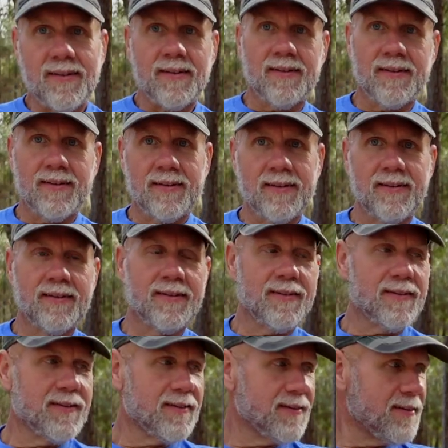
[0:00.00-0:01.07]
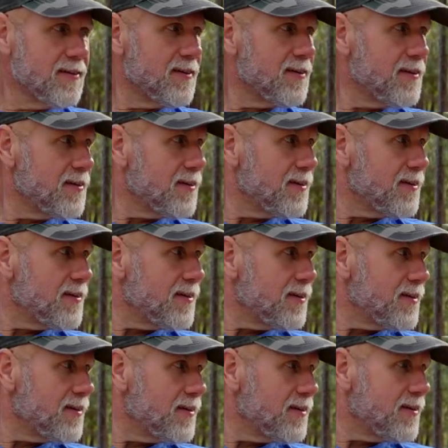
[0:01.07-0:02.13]

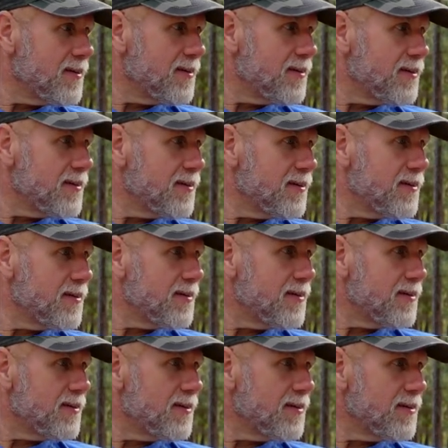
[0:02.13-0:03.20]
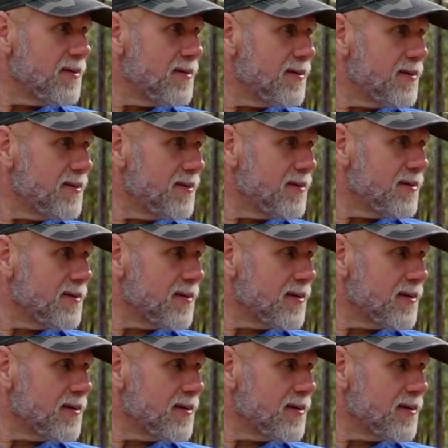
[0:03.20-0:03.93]
The person shown says nothing.